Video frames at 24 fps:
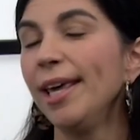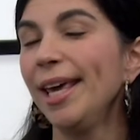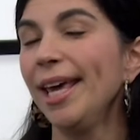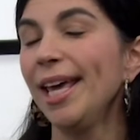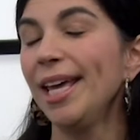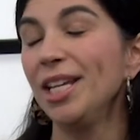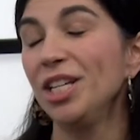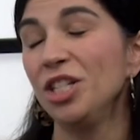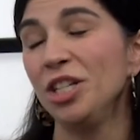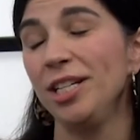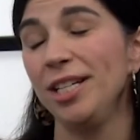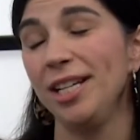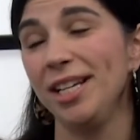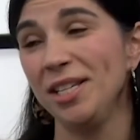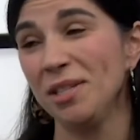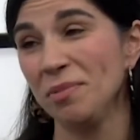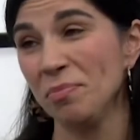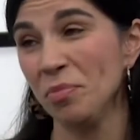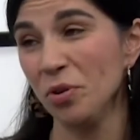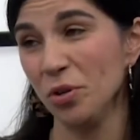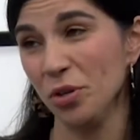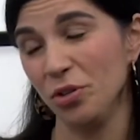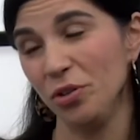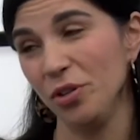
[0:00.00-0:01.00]
and she takes
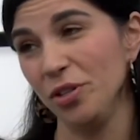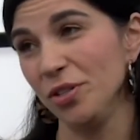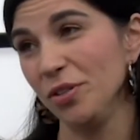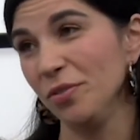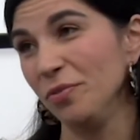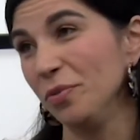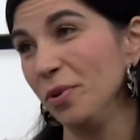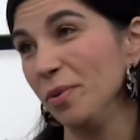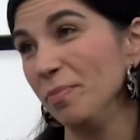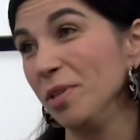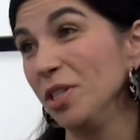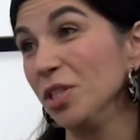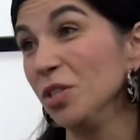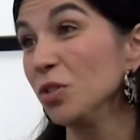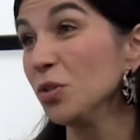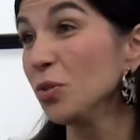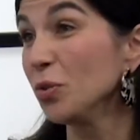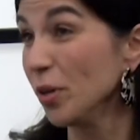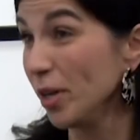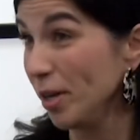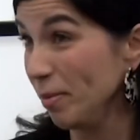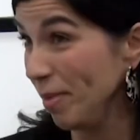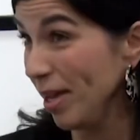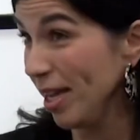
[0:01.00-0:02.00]
portraits of women
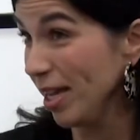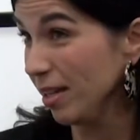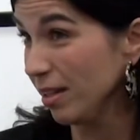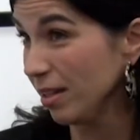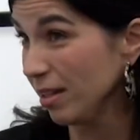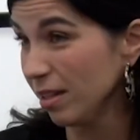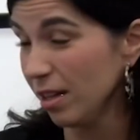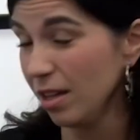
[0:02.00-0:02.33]
screaming.